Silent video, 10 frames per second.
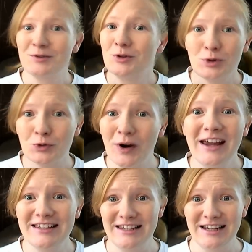
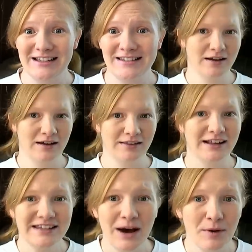Craziness.
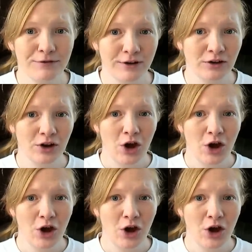That's how I felt